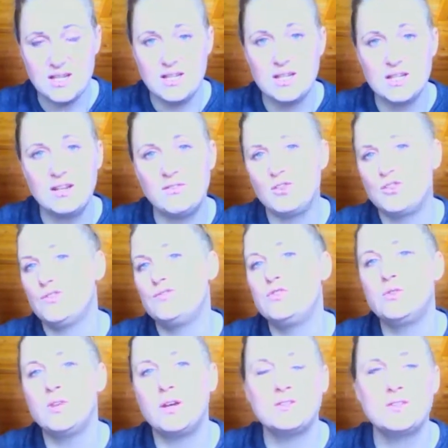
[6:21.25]
to take the endeavors of
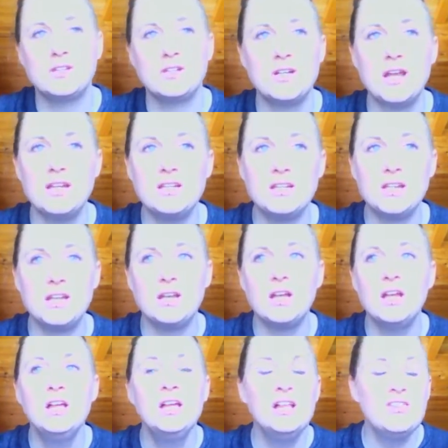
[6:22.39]
2019,